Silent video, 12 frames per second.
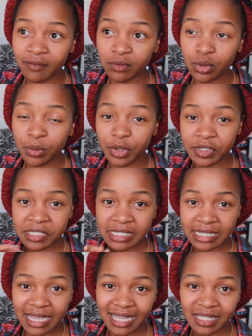have low
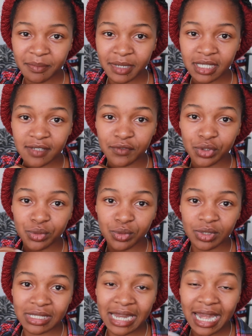porosity hair, it's best if you
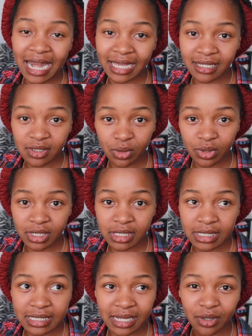use light
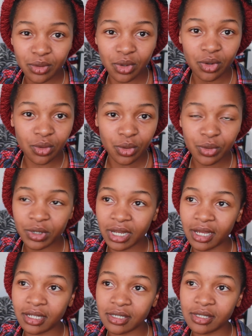oils like
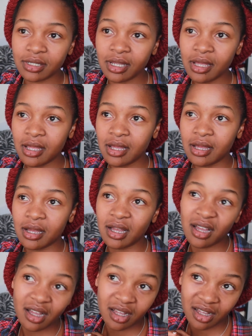coconut,
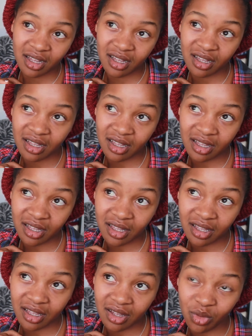
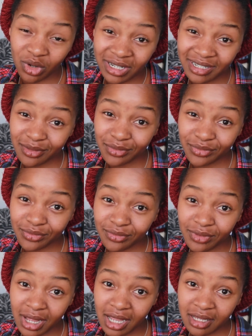
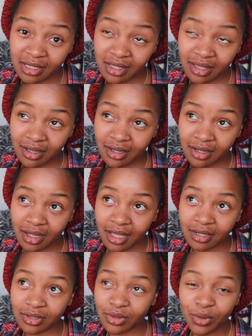olive, I think,
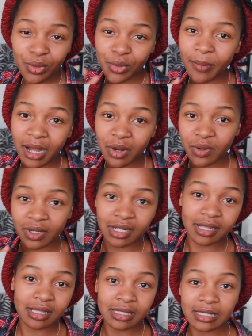and jojoba
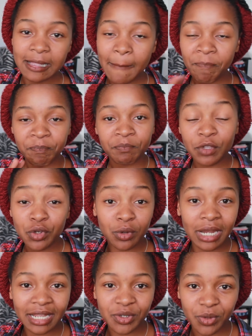oils, you know,
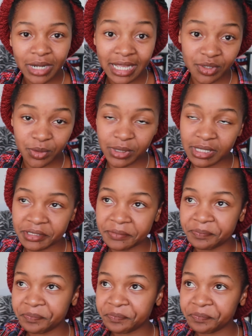light oils.